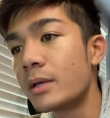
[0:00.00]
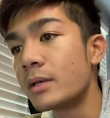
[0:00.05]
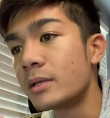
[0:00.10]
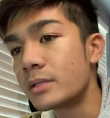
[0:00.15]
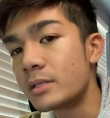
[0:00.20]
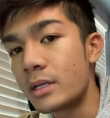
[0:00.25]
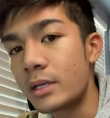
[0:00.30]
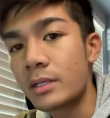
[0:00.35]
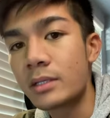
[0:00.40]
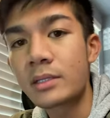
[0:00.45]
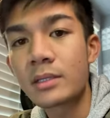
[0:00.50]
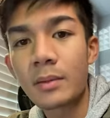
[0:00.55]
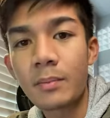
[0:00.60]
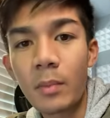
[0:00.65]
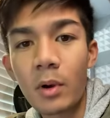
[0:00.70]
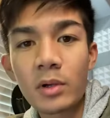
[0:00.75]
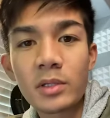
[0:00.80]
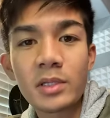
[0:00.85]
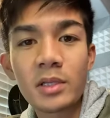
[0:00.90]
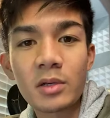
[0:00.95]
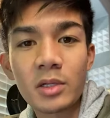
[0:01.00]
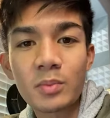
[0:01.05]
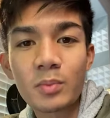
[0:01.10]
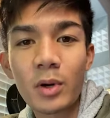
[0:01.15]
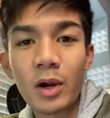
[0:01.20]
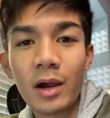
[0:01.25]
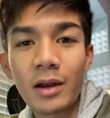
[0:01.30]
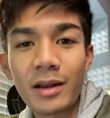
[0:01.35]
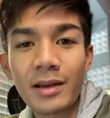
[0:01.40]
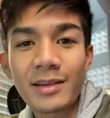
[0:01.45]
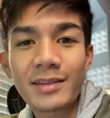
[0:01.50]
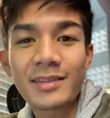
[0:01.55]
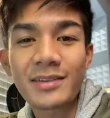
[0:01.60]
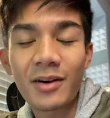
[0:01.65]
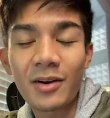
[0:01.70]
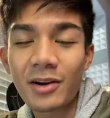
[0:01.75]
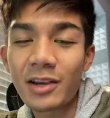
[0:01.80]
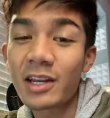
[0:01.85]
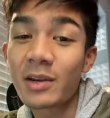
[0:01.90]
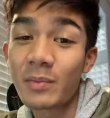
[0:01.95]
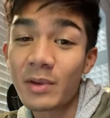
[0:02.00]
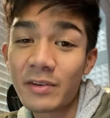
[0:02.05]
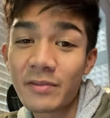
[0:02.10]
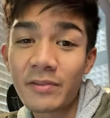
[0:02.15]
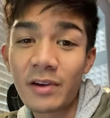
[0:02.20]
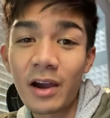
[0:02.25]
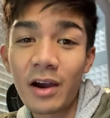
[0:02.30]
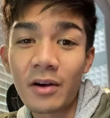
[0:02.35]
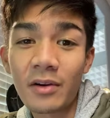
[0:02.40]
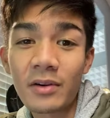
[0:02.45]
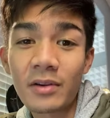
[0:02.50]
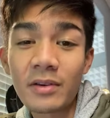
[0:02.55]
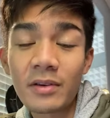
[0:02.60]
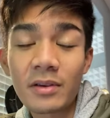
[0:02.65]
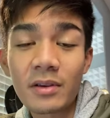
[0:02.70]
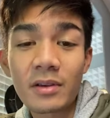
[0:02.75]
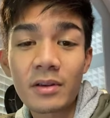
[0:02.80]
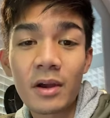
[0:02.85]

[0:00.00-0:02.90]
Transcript: since most of those products are going to be found,